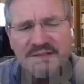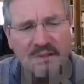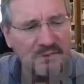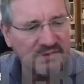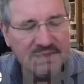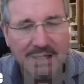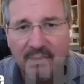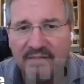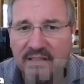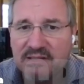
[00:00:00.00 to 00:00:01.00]
it a perfect time?
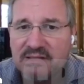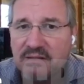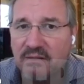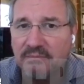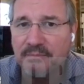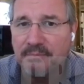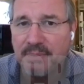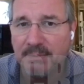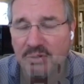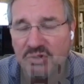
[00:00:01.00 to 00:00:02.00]
I think it's, you know,
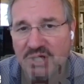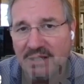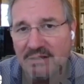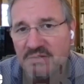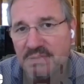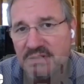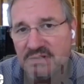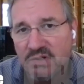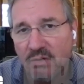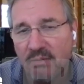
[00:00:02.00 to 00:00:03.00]
people are challenged,
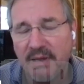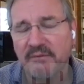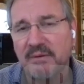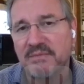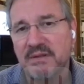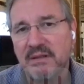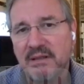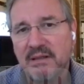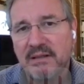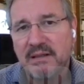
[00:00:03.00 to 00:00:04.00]
businesses are going bankrupt.
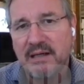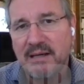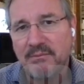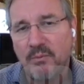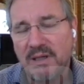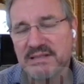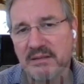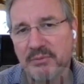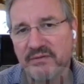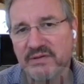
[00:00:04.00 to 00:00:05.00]
Um, why is it a
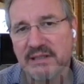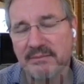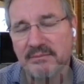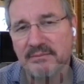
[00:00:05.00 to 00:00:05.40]
perfect time?